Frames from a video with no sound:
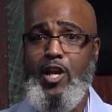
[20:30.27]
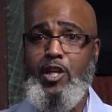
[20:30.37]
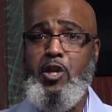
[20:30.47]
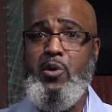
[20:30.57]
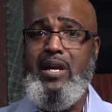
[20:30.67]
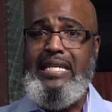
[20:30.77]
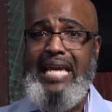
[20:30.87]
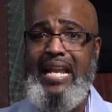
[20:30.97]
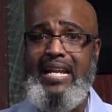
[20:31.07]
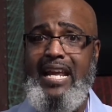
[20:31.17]
You are a
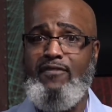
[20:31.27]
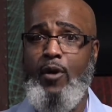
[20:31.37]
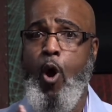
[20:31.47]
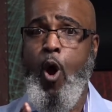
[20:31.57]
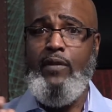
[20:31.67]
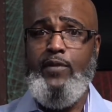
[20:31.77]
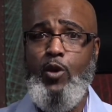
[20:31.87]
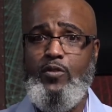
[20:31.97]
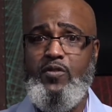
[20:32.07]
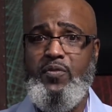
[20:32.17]
candidate for all of
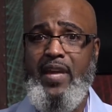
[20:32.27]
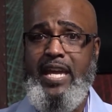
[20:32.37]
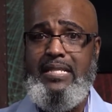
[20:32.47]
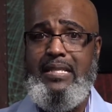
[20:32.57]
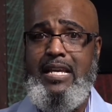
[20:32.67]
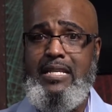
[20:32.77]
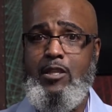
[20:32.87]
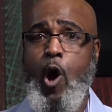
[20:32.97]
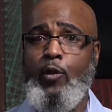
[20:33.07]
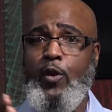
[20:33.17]
those things,
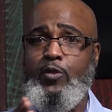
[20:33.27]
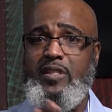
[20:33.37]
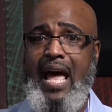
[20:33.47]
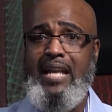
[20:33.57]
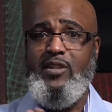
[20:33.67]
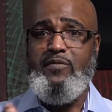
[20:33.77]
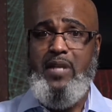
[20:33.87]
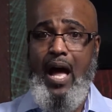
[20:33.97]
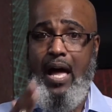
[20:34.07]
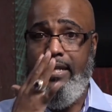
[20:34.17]
all those sides of
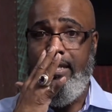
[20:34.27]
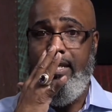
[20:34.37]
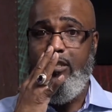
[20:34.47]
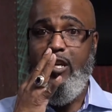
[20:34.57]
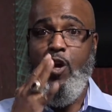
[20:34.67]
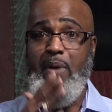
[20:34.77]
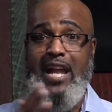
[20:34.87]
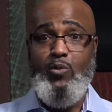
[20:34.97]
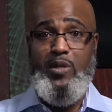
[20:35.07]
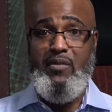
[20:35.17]
God that nobody
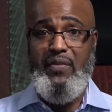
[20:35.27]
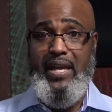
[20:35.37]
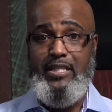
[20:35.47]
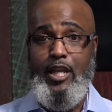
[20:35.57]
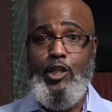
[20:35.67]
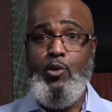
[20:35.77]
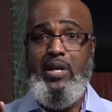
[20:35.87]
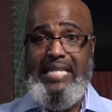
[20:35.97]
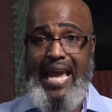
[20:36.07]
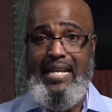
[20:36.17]
wants to face. You are a
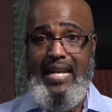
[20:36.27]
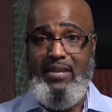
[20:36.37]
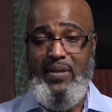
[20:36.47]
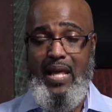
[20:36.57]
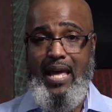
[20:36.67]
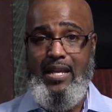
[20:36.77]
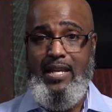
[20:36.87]
candidate for that.